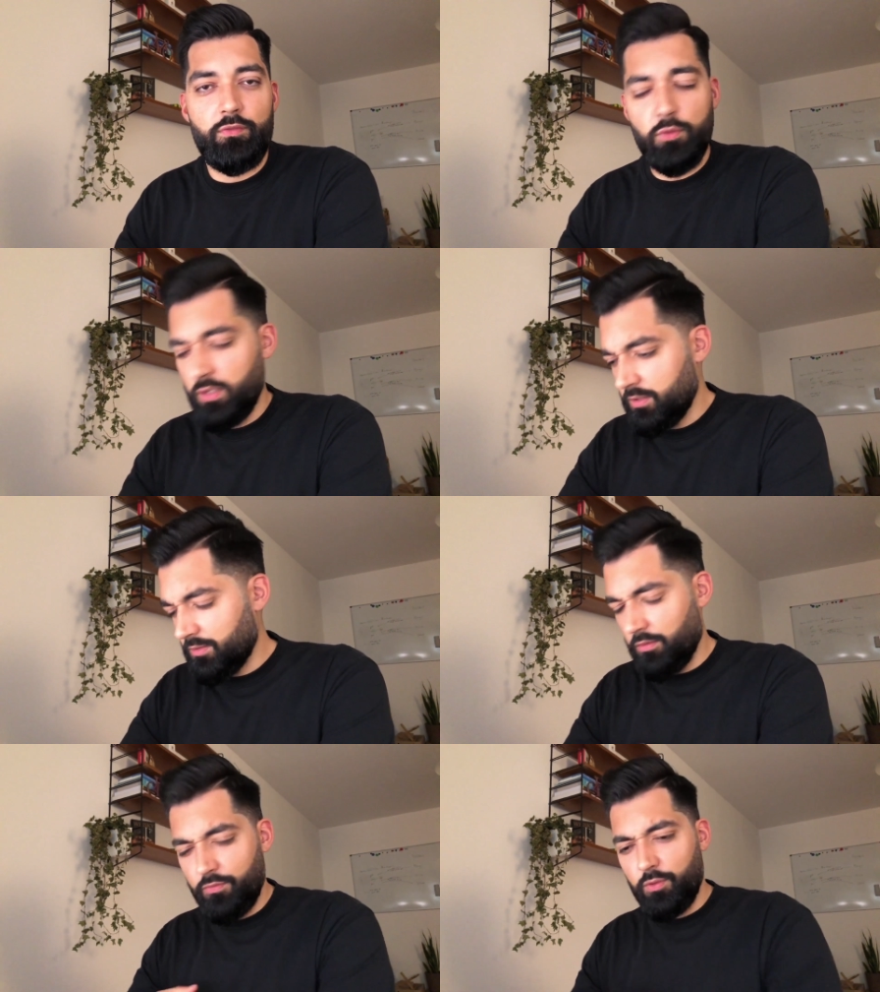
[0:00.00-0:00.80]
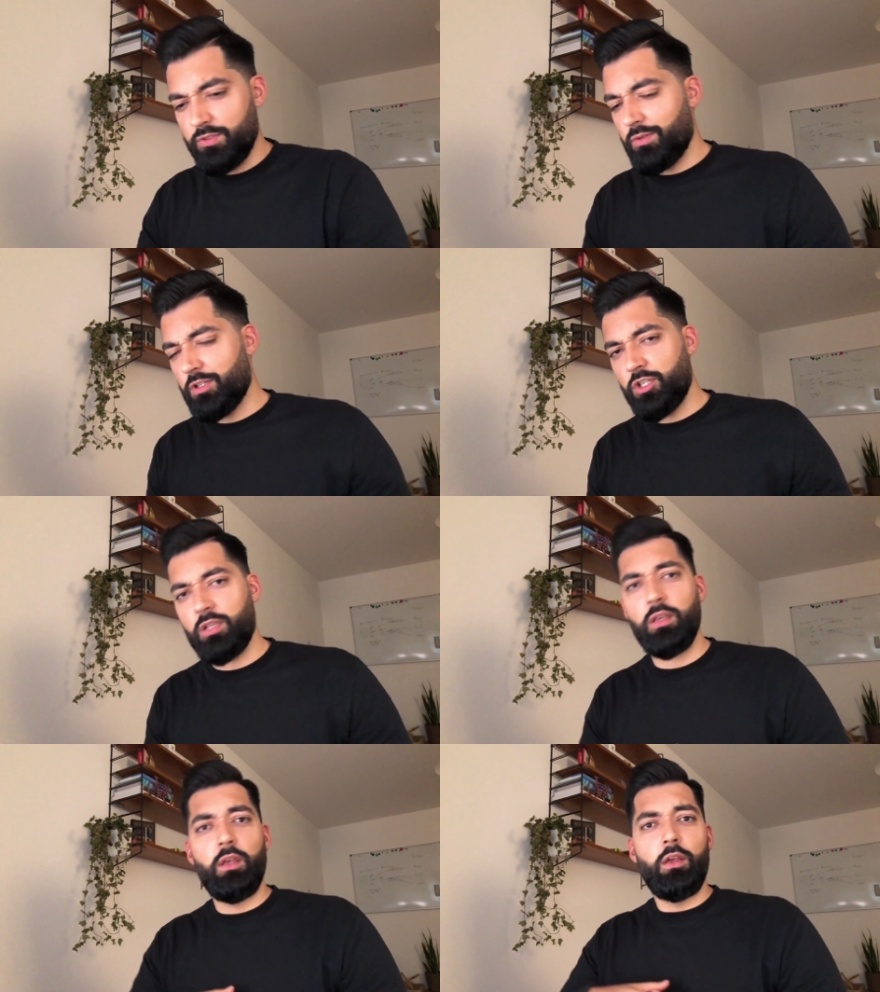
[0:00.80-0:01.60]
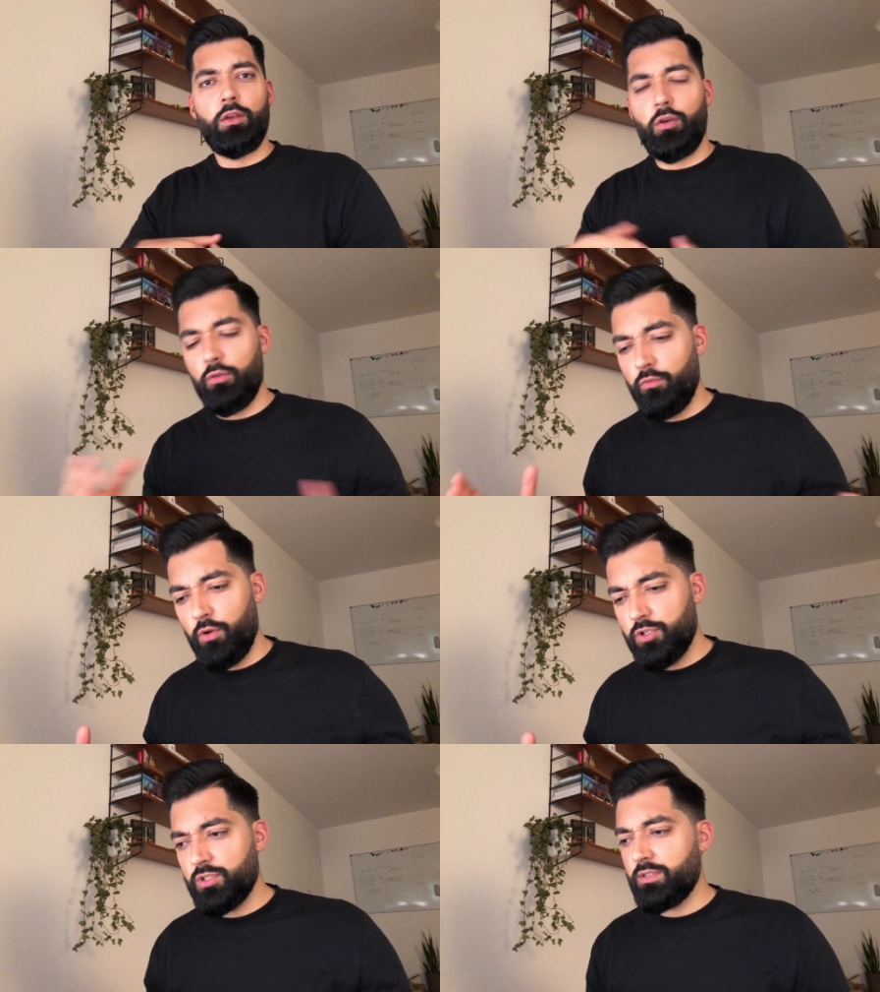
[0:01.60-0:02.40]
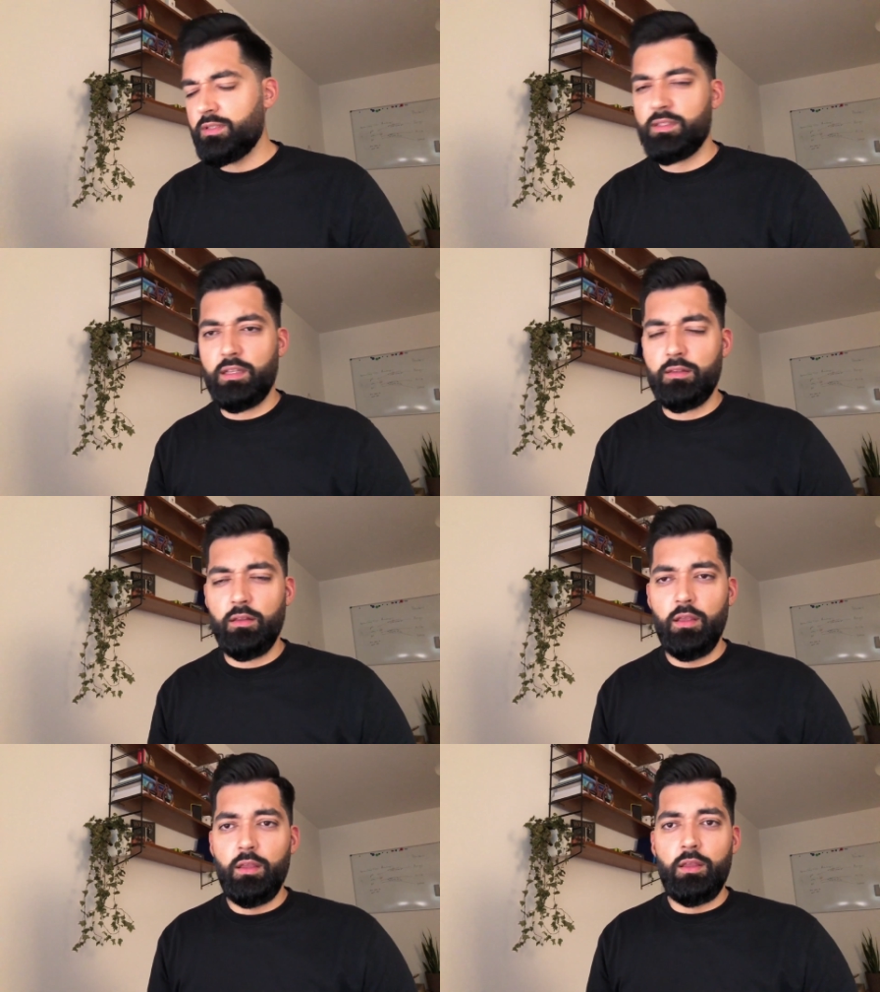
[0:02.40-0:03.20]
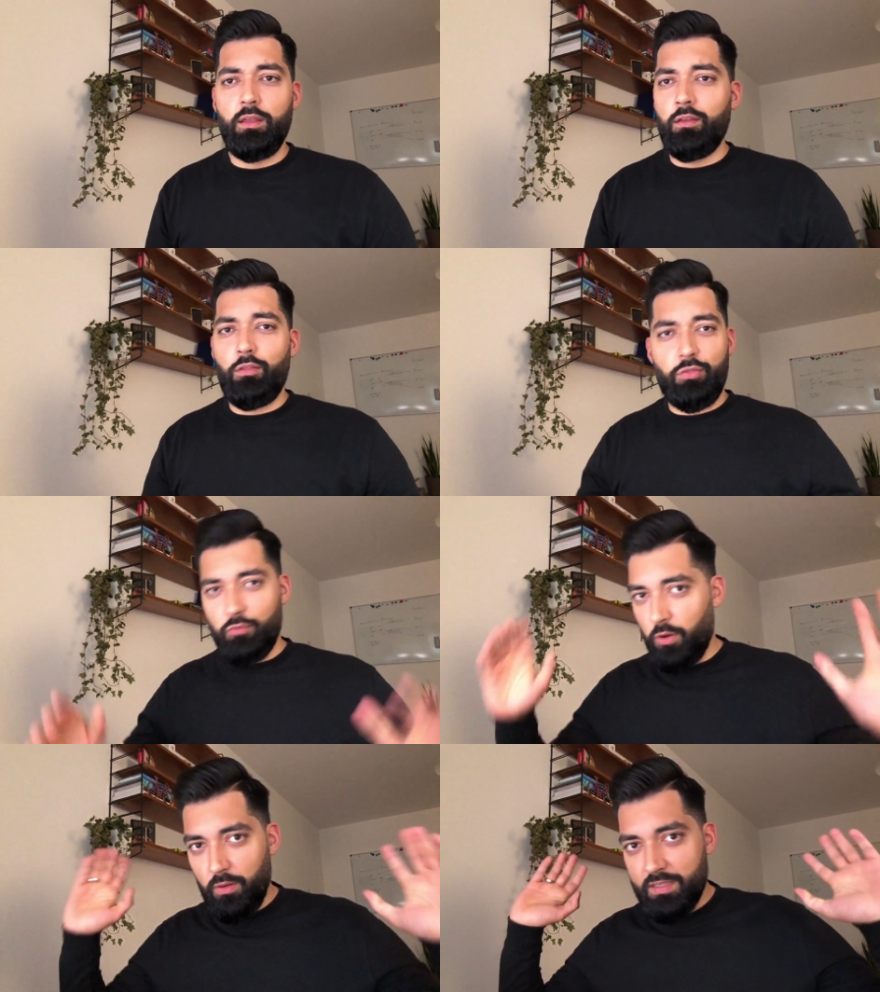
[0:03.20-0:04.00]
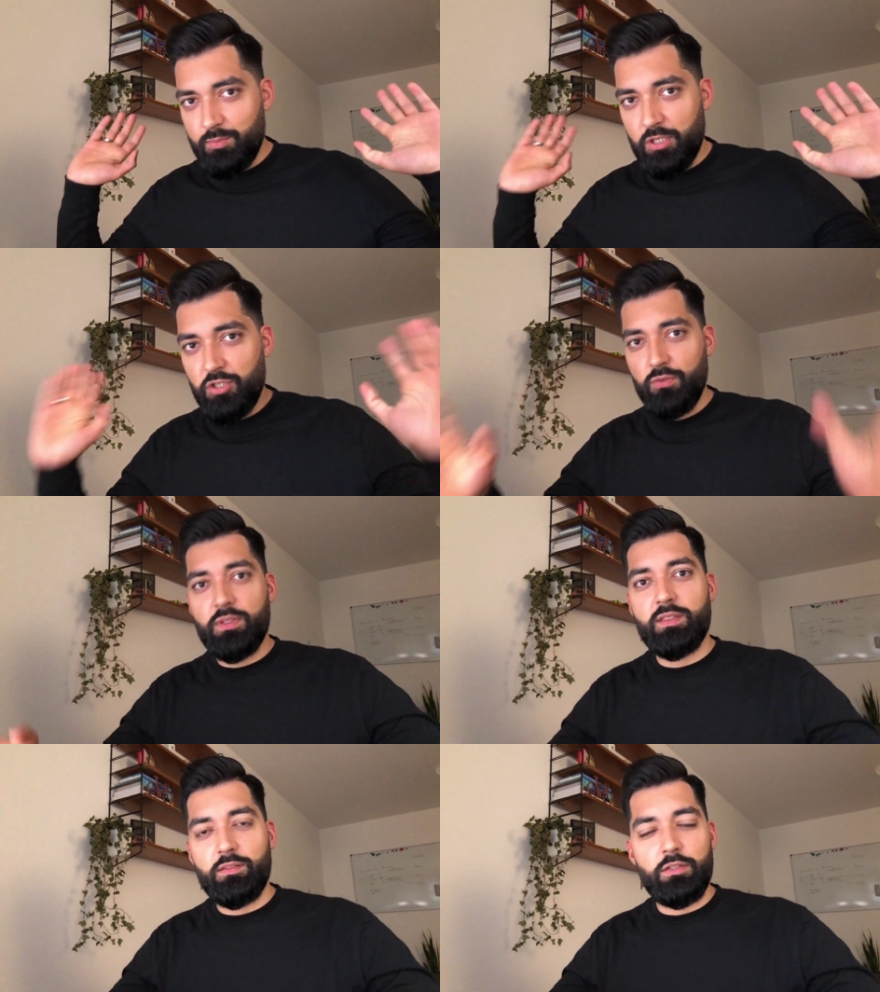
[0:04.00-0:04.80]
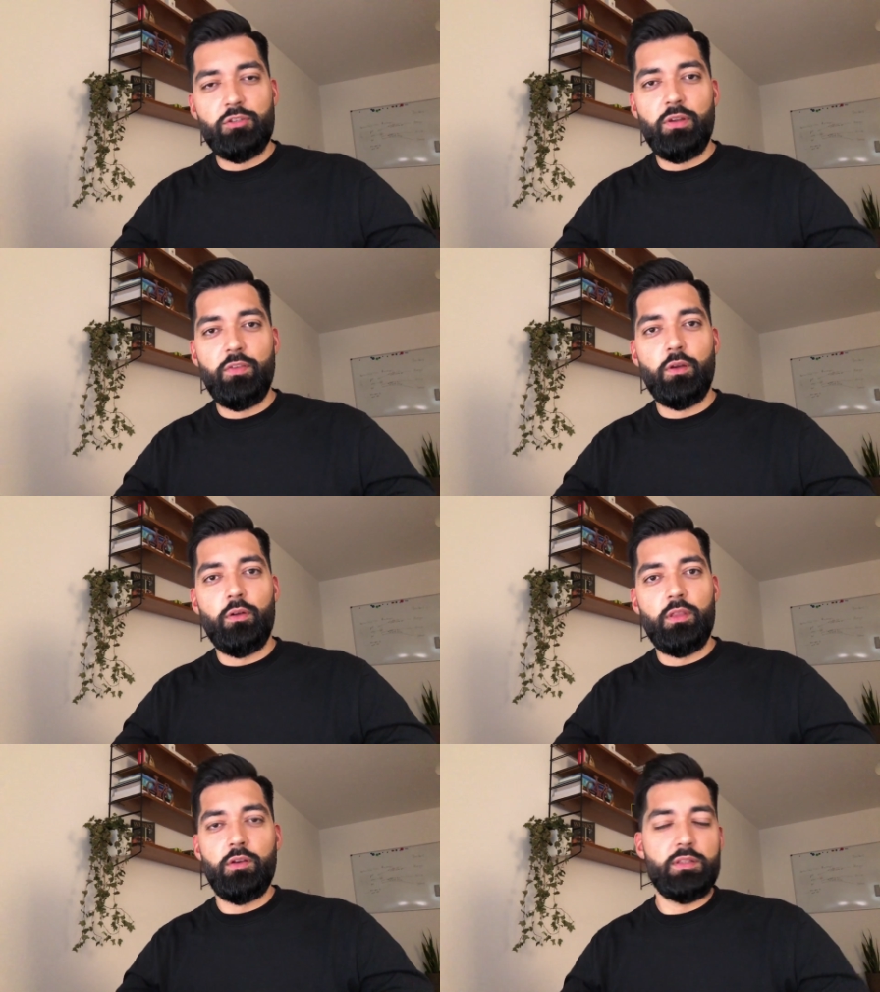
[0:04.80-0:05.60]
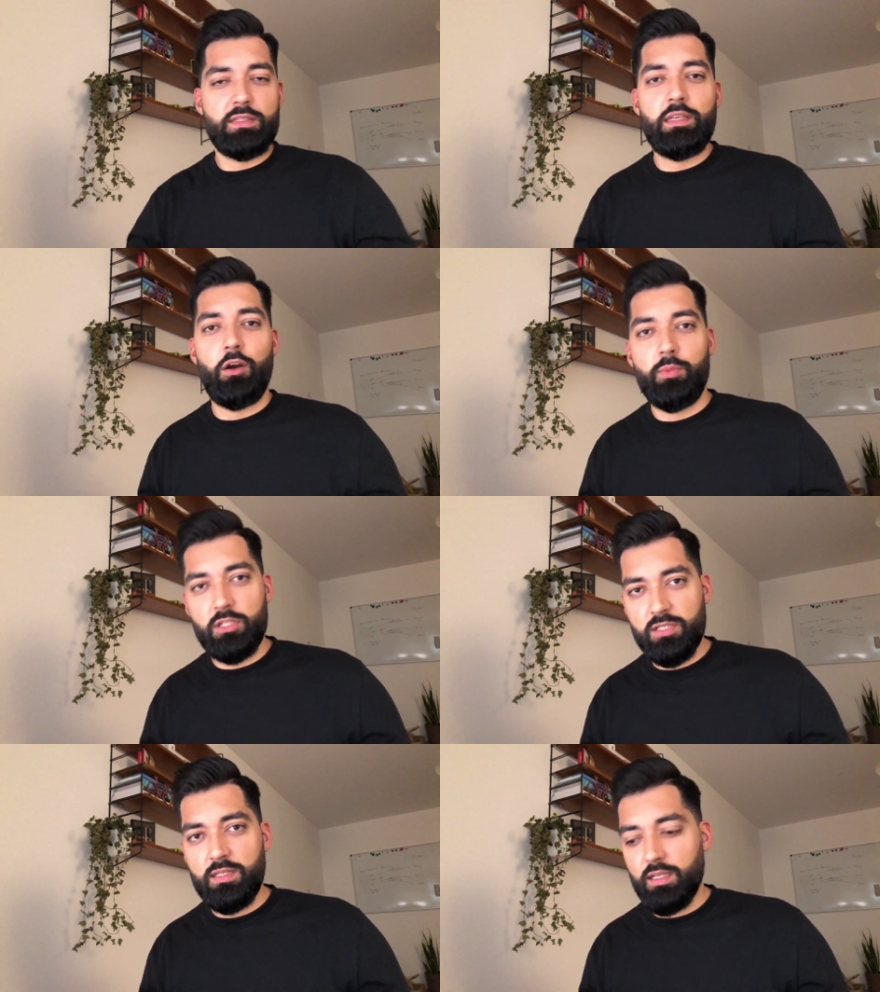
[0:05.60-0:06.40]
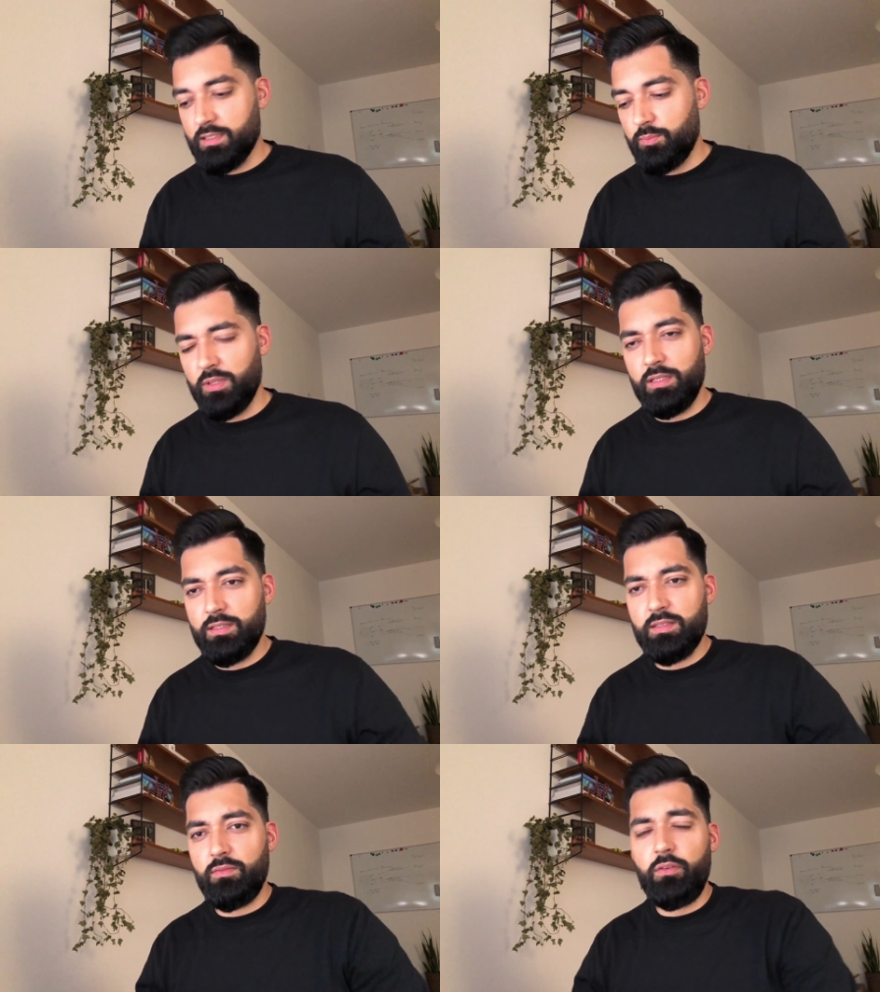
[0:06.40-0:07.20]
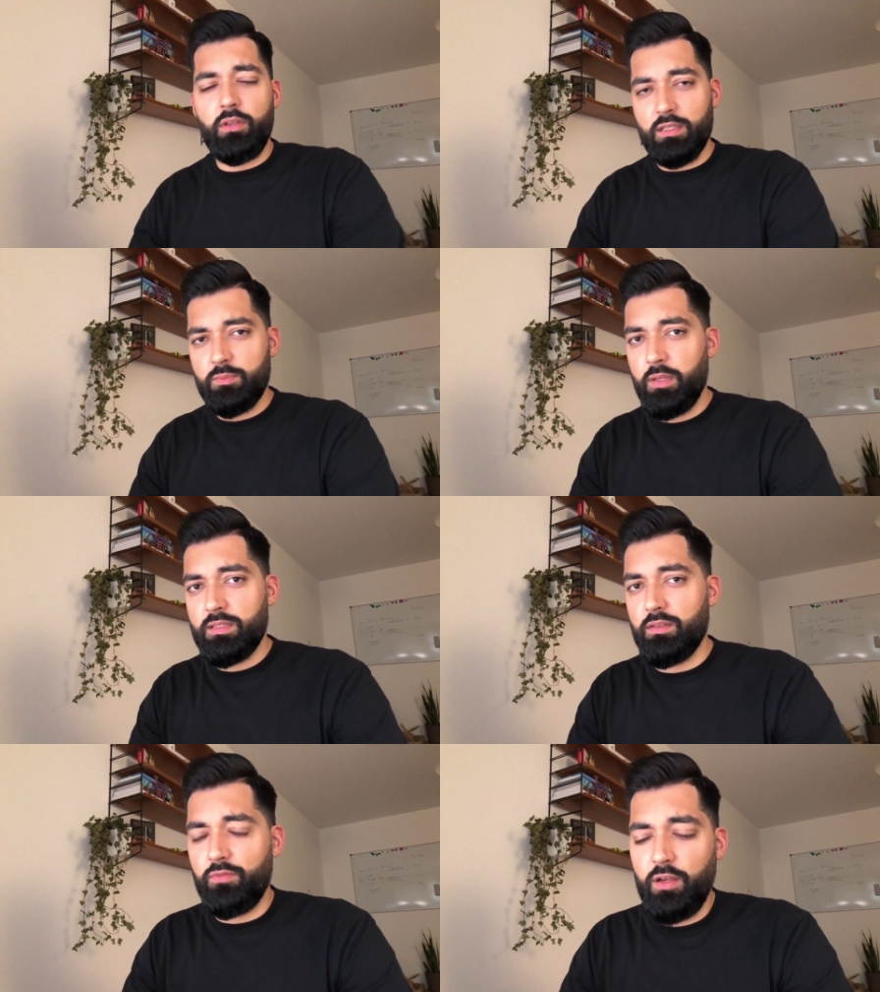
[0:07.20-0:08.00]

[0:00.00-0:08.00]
You can, of course, you can check conversions and throw as much users and traffic on there and see how much sticks. But this is very expensive.